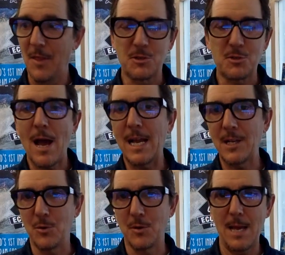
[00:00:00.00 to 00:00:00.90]
that are
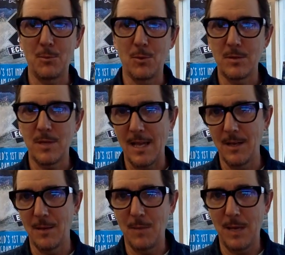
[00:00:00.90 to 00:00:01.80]
trying to enable to
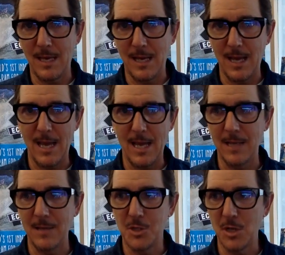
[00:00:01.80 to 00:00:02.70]
end up making
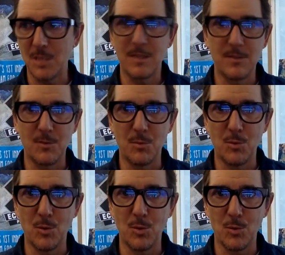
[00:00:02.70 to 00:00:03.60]
a just,
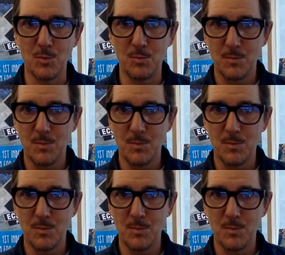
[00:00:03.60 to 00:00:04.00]
livable,